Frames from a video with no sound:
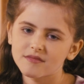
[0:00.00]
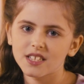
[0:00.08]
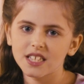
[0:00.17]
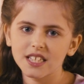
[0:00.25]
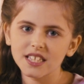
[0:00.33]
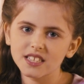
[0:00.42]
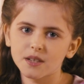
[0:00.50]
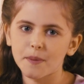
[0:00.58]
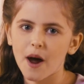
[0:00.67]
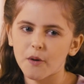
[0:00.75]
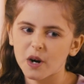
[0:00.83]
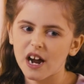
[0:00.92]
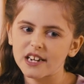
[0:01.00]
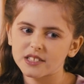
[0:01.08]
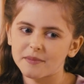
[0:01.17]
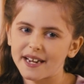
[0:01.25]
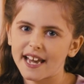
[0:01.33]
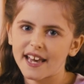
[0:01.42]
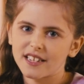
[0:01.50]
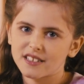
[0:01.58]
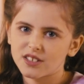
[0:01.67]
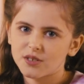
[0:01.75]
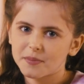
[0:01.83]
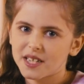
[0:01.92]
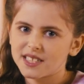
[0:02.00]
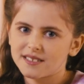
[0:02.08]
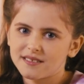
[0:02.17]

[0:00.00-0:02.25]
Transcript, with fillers: I guess the power got to my head a little bit.